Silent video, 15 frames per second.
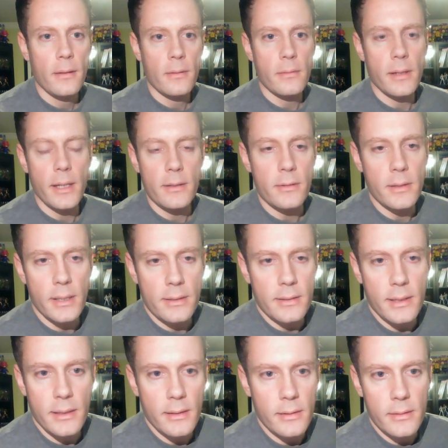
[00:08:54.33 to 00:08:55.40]
Right, so that's
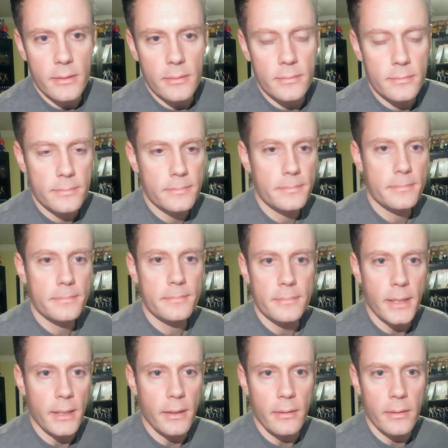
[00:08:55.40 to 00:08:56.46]
like the,
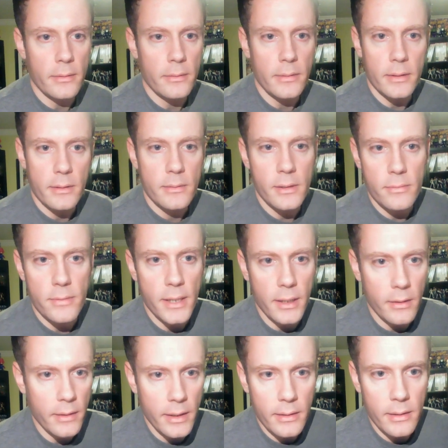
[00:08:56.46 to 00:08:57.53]
I don't know, the
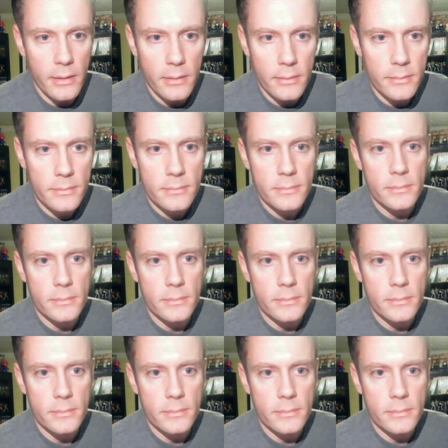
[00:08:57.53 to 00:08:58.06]
cliffhanger ending.